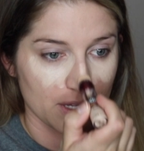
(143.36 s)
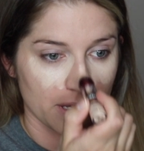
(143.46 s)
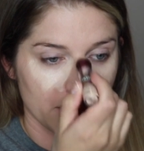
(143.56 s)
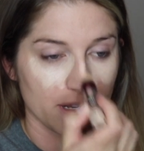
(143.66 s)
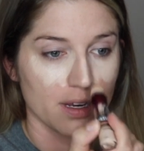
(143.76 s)

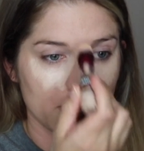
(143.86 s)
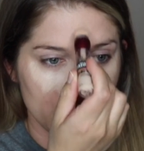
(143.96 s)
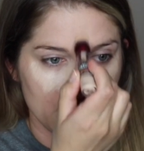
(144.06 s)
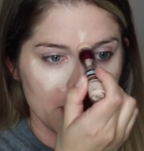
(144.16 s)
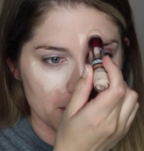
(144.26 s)
And then
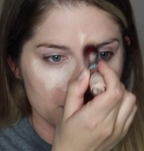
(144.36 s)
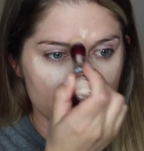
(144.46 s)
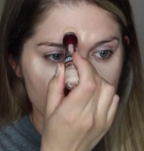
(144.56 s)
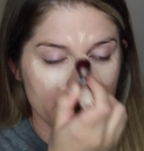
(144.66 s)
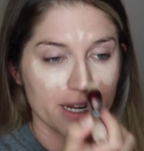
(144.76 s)
just
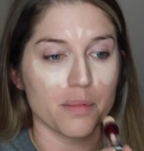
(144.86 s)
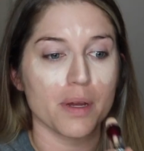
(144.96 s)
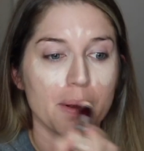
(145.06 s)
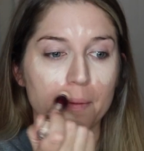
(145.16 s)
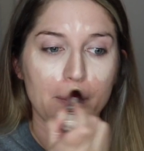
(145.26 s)
do a tiny bit
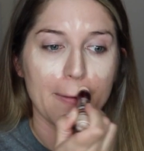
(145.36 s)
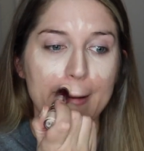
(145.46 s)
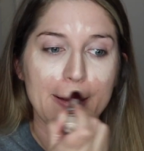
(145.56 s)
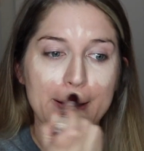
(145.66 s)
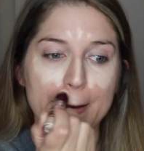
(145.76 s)
on my
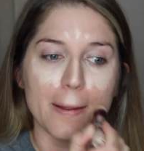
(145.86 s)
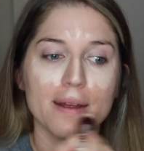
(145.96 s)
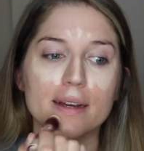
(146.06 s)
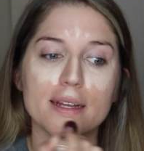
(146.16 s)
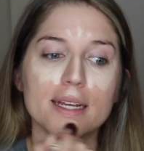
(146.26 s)
forehead
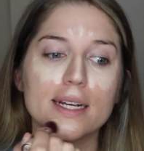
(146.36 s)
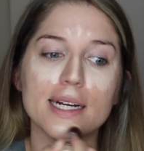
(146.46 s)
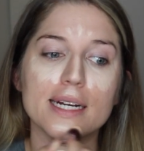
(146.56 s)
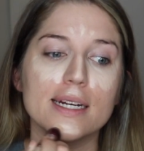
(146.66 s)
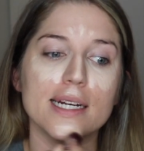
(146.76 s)
right
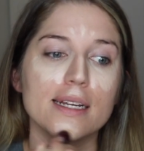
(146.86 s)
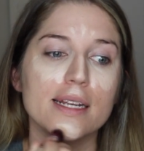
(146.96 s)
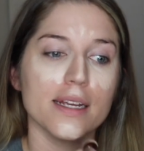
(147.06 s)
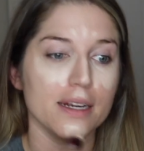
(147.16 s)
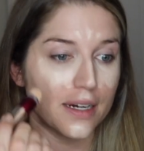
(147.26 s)
here and
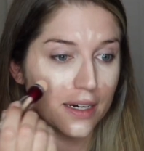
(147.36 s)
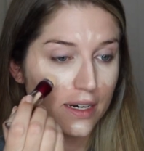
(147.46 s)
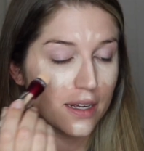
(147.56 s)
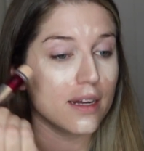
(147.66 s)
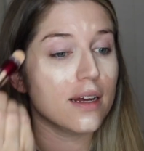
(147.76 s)
here.
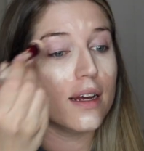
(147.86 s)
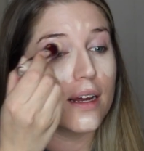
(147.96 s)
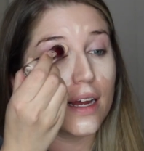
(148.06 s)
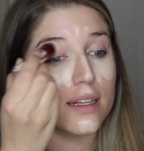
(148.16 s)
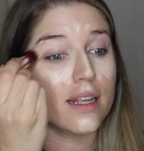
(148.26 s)

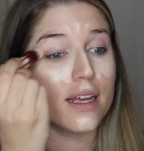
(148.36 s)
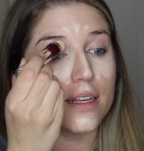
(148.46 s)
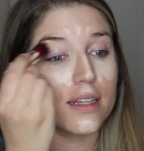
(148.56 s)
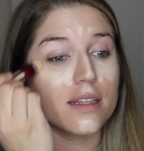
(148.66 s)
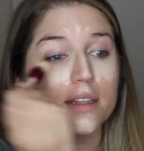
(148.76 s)
And
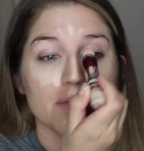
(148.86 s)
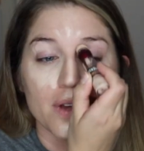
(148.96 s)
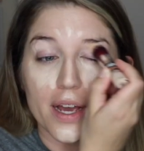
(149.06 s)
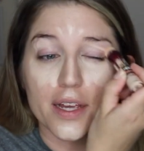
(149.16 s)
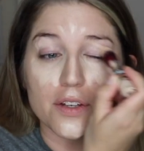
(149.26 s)
then
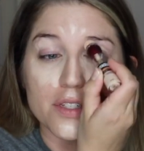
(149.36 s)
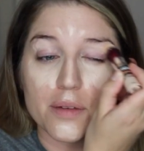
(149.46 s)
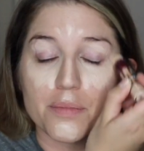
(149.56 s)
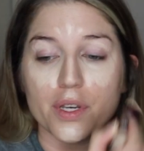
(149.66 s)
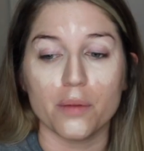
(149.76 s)
I use
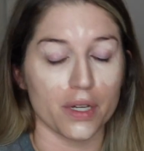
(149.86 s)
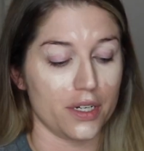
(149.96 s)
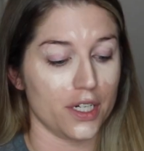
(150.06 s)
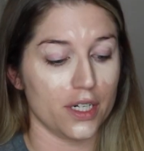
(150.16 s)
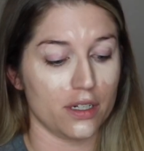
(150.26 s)
a beauty
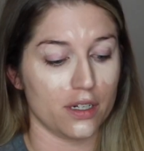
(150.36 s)
blender